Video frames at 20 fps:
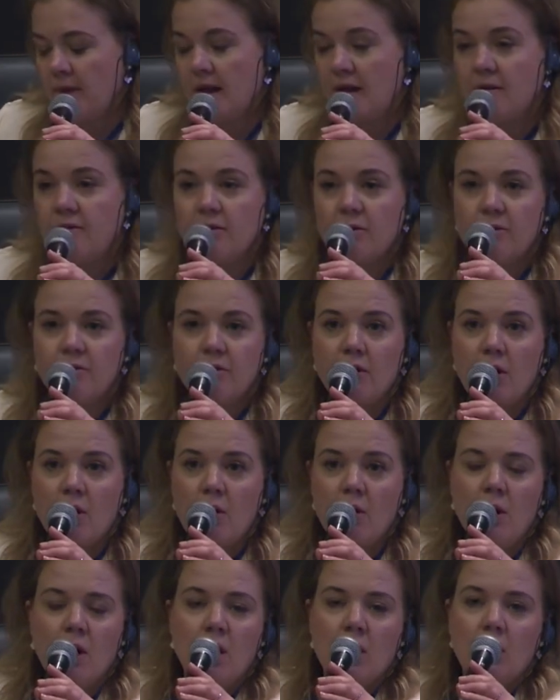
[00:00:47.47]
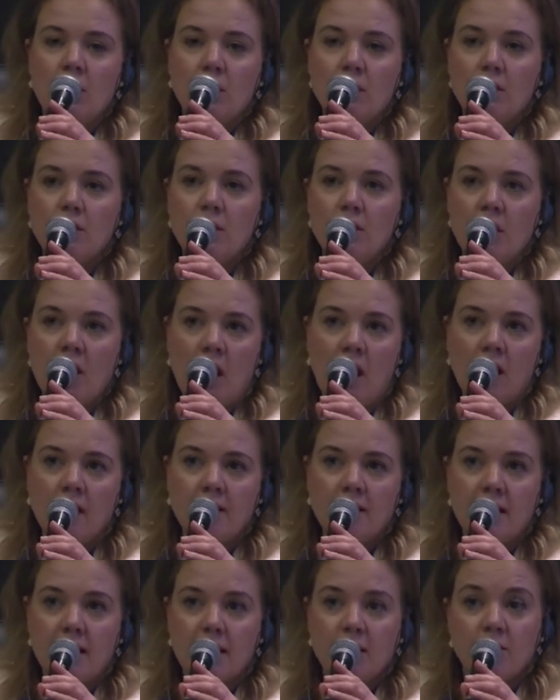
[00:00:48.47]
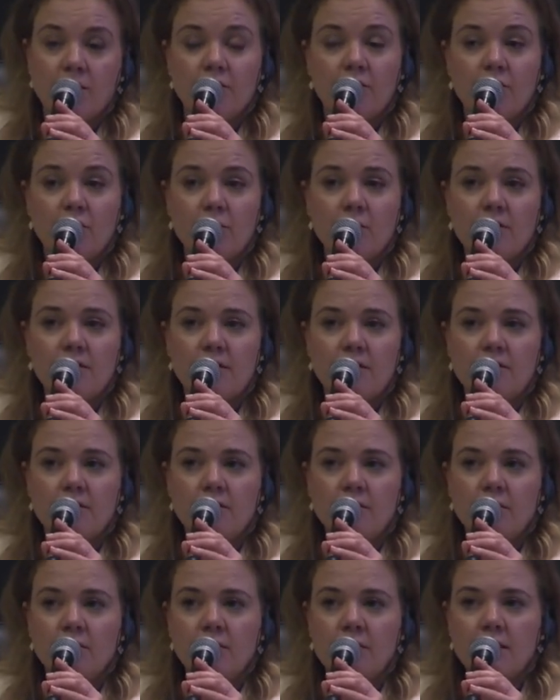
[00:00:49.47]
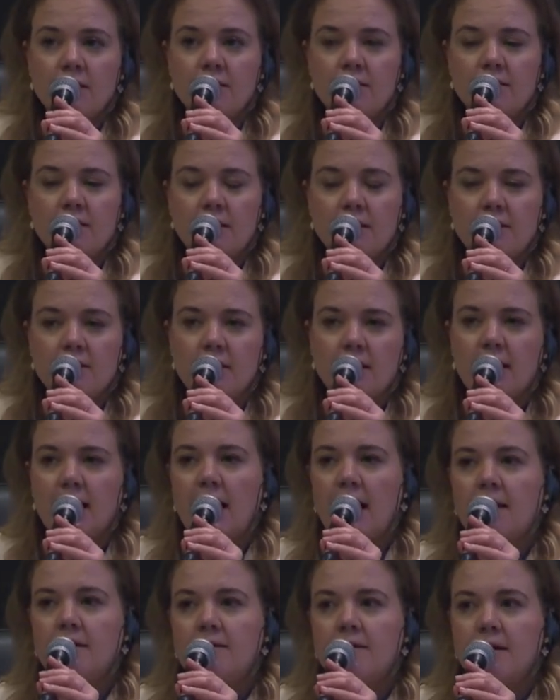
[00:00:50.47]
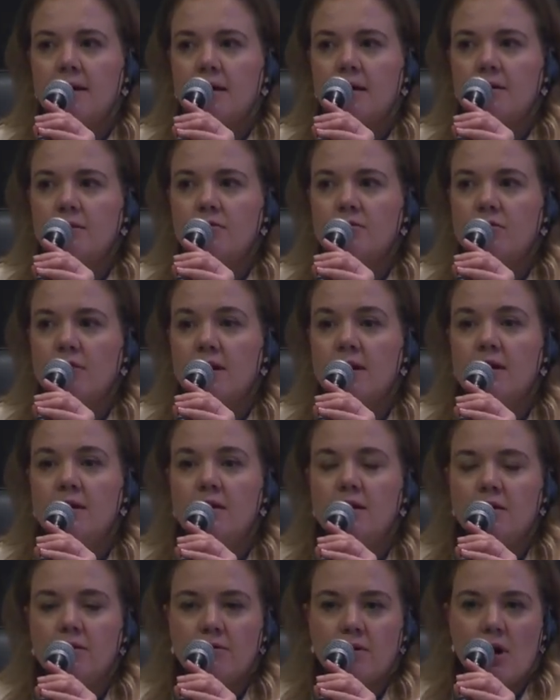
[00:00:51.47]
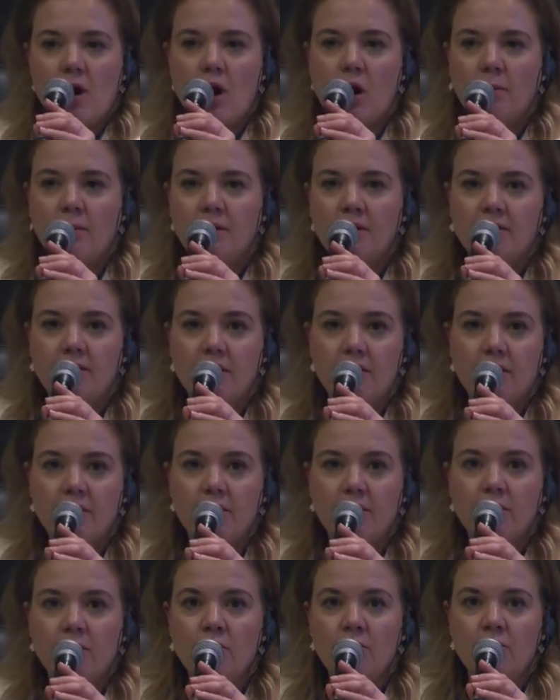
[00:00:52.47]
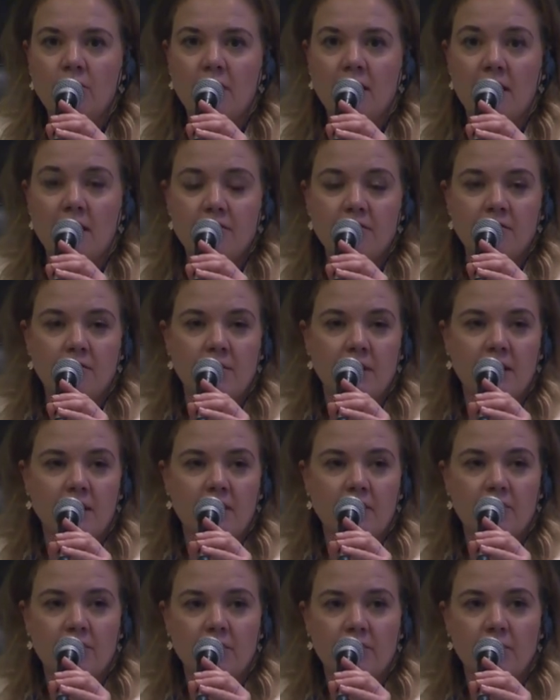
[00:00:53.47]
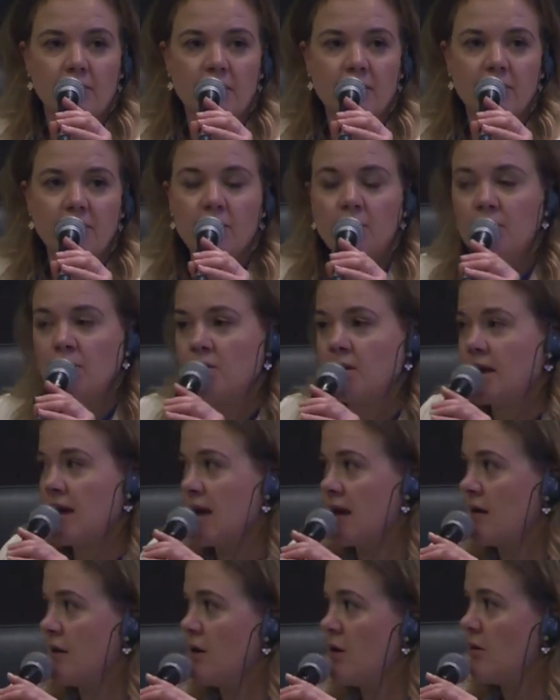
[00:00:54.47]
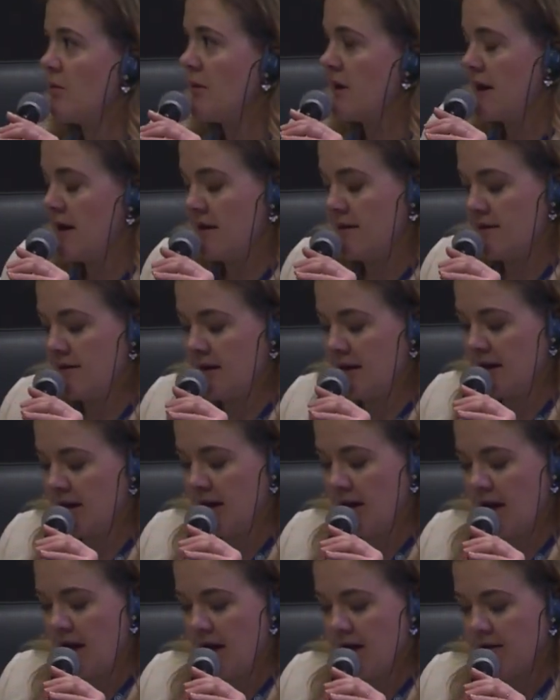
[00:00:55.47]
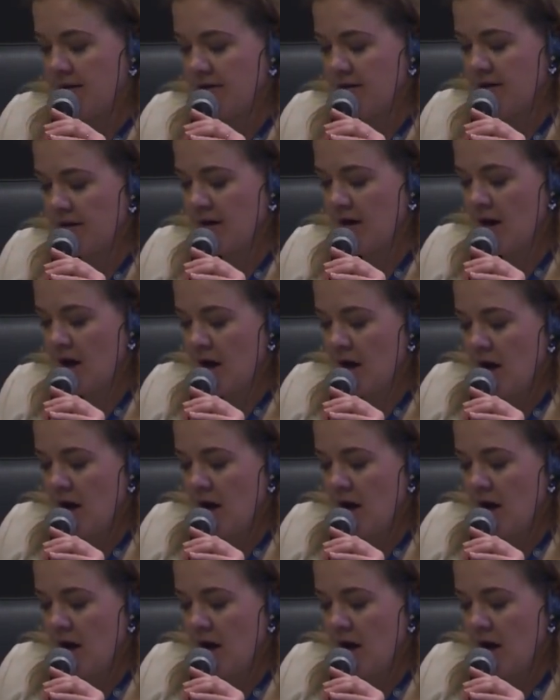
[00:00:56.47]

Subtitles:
It's also not a consumer's issue. It's a classic tragedy of the commons issue where everybody is responsible, yet nobody is taking action